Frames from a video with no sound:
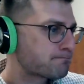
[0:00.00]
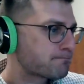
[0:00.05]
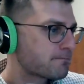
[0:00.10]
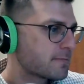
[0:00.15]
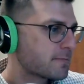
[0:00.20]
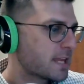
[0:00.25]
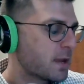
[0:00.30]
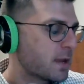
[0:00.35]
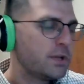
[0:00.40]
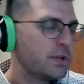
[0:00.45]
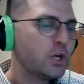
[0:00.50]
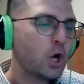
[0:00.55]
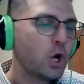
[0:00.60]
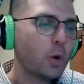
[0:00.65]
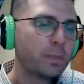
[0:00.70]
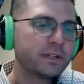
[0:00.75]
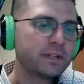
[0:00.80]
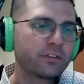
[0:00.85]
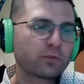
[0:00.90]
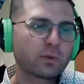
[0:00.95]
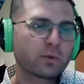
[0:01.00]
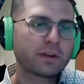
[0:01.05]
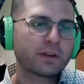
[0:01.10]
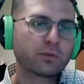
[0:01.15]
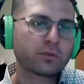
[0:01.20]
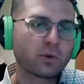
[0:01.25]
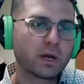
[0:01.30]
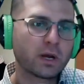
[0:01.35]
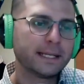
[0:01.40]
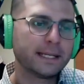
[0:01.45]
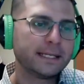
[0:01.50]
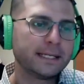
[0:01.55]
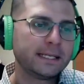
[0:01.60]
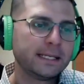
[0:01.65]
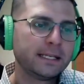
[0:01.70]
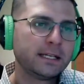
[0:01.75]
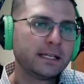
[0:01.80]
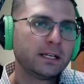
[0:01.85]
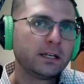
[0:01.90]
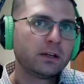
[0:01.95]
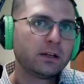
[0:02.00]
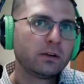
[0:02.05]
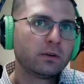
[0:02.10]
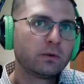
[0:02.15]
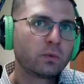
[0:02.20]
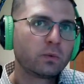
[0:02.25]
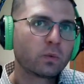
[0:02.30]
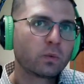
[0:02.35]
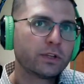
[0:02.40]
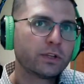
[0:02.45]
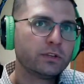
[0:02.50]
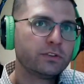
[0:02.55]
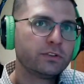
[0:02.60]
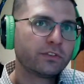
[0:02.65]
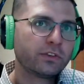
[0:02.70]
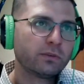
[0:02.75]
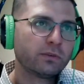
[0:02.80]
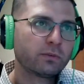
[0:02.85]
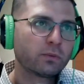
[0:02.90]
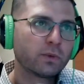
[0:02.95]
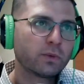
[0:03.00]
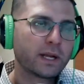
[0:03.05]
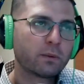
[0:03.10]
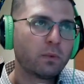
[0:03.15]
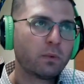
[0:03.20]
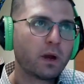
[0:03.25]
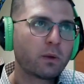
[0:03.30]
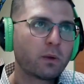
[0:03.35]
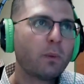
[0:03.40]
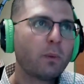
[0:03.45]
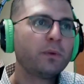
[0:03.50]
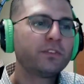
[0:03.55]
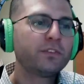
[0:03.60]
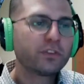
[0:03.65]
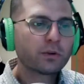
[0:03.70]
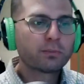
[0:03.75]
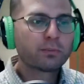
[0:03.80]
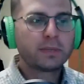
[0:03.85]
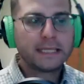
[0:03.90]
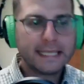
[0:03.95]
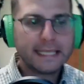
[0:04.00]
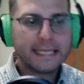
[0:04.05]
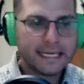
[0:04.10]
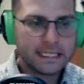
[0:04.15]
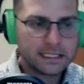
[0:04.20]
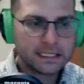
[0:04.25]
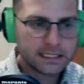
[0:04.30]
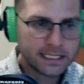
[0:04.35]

when you opened this restaurant, were you just like what was your plan?